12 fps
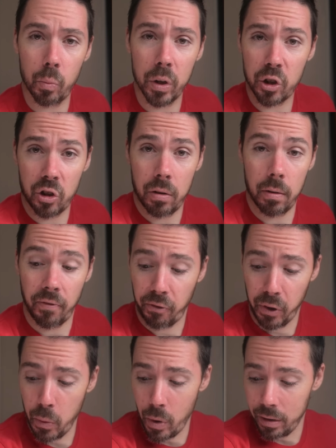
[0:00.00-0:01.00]
which
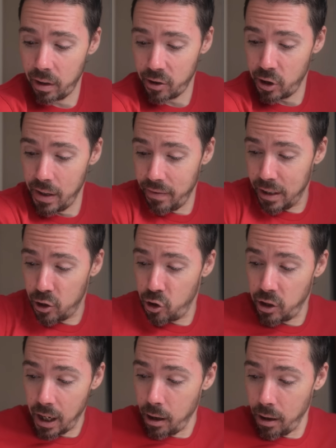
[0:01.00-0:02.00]
Freewell doesn't even
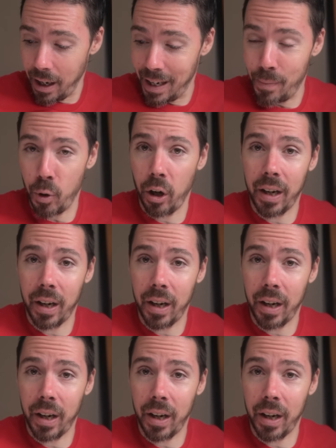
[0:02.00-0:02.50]
sell anymore.